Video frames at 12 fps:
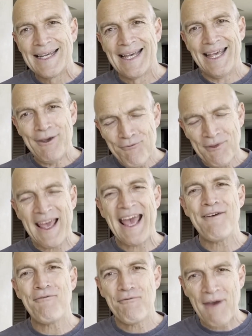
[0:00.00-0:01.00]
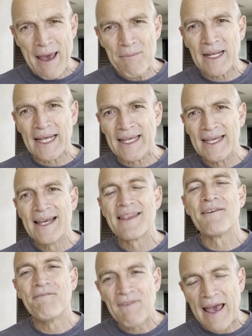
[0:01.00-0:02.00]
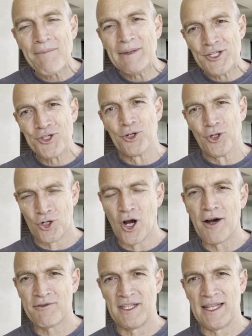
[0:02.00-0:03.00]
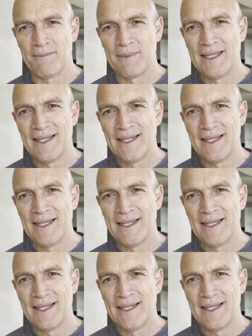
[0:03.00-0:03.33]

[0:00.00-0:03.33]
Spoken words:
if they have family, the family should look after them.